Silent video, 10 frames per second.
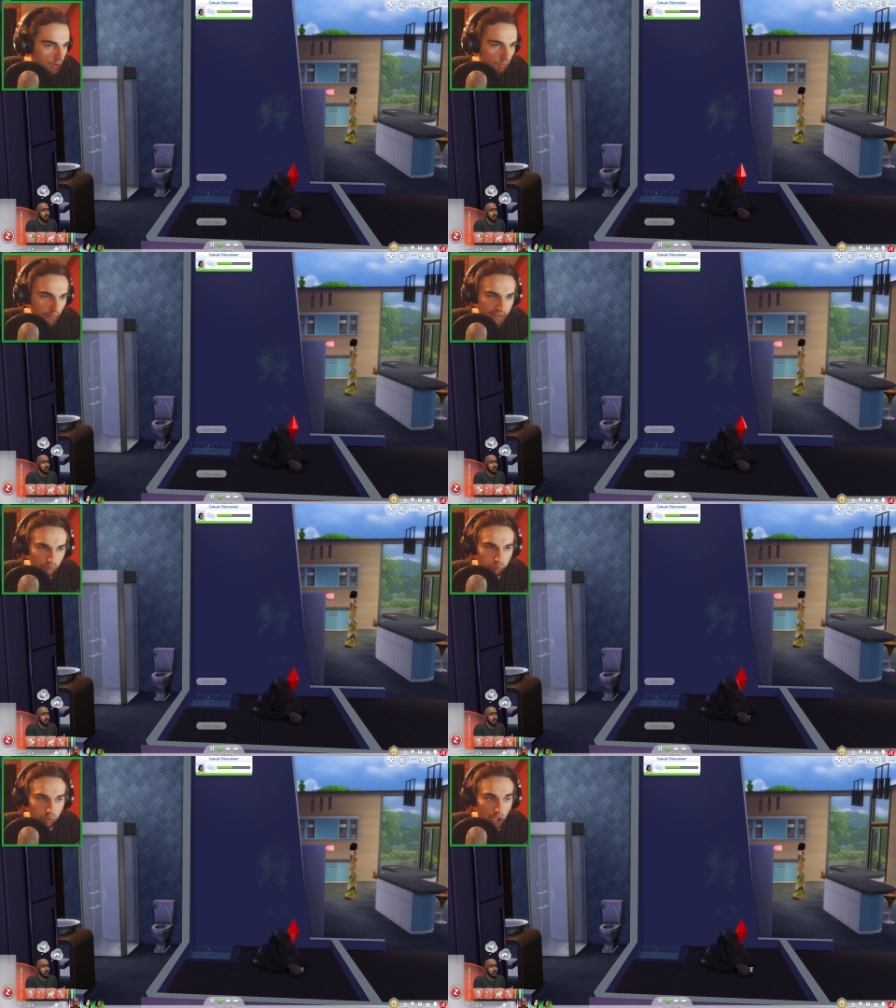Whoa, he,
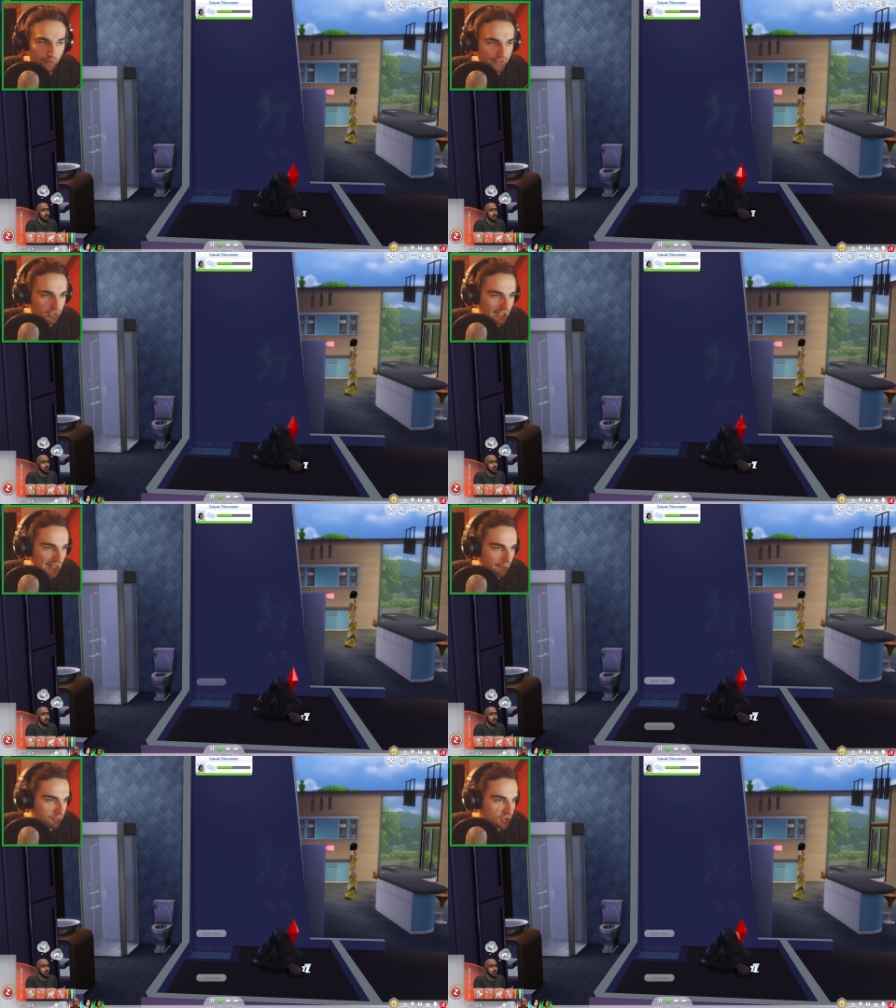whoa, he just
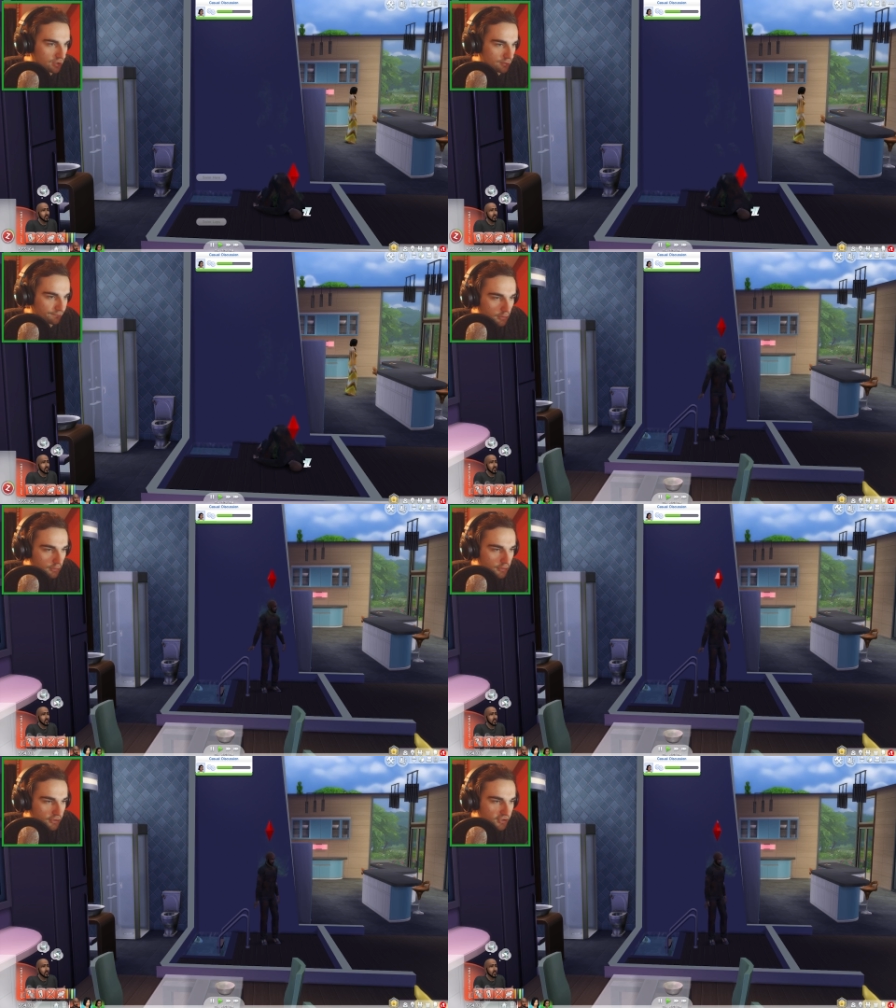collapsed.
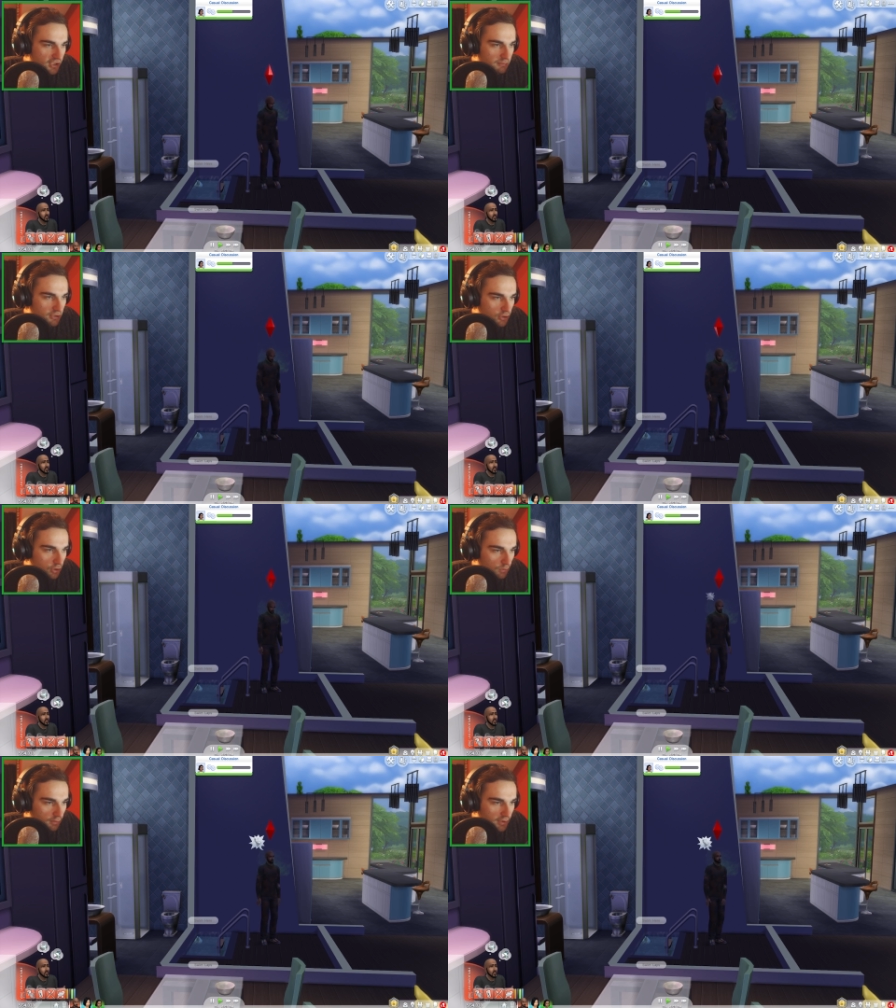The sim is
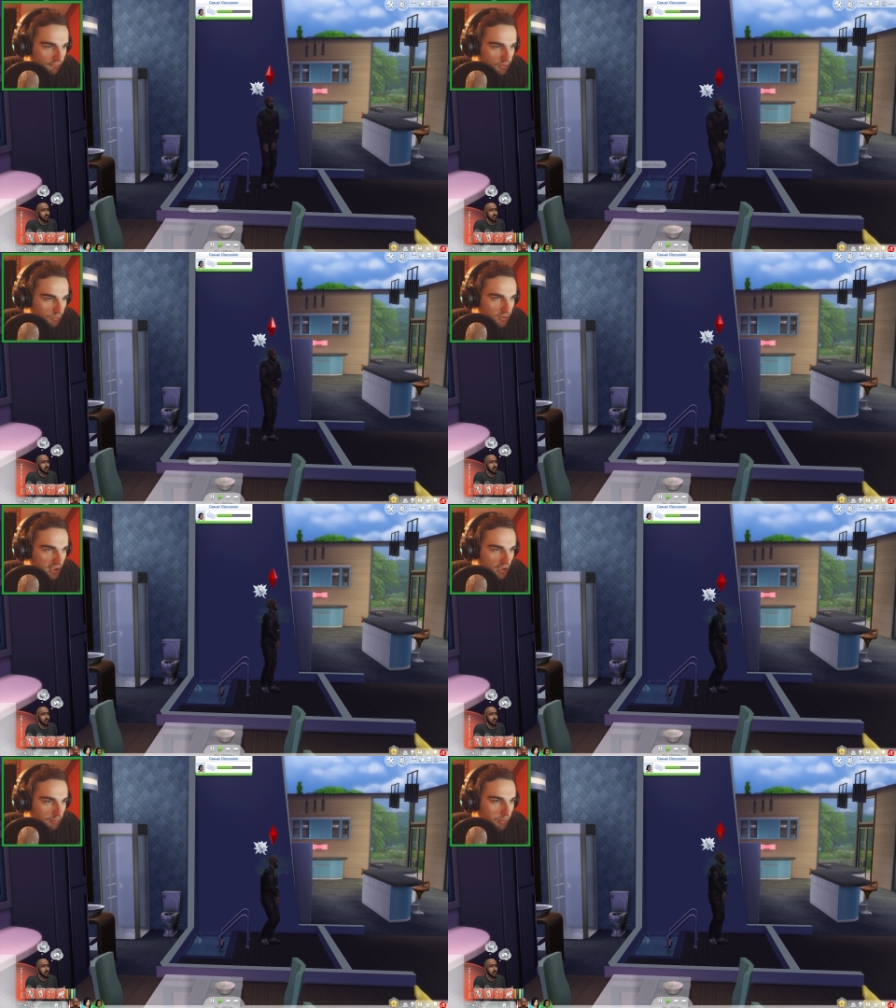too uncomfortable to
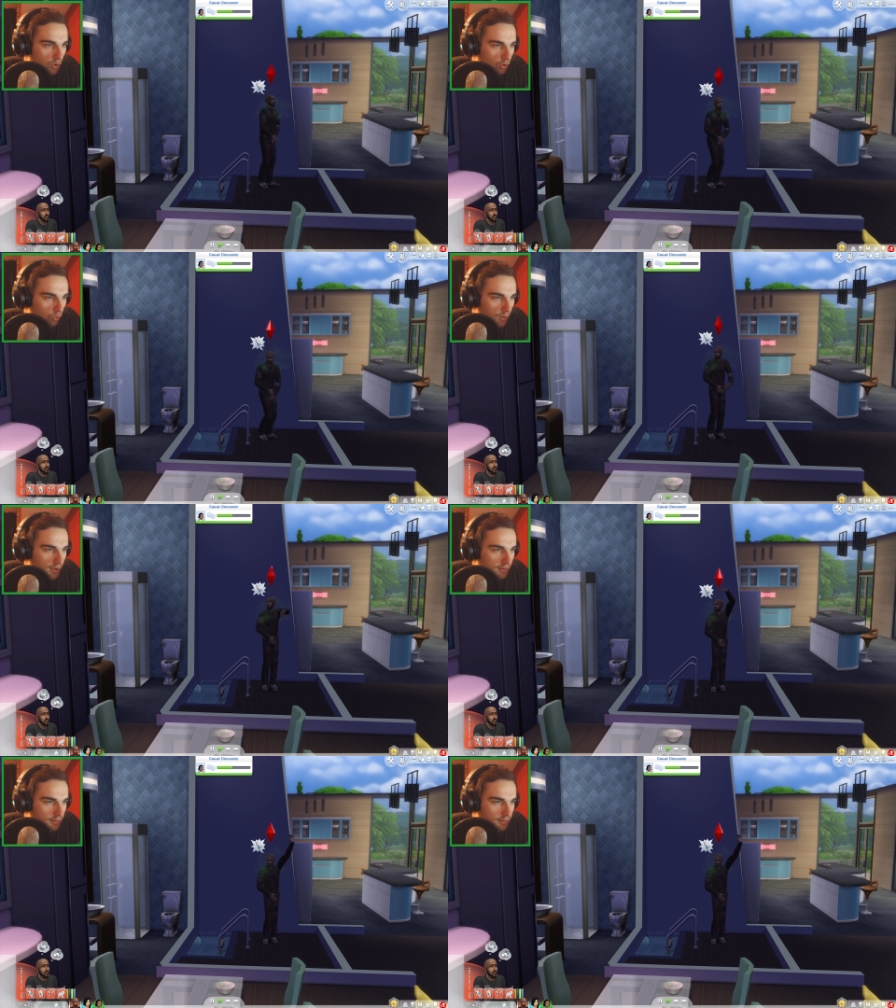get in the pool.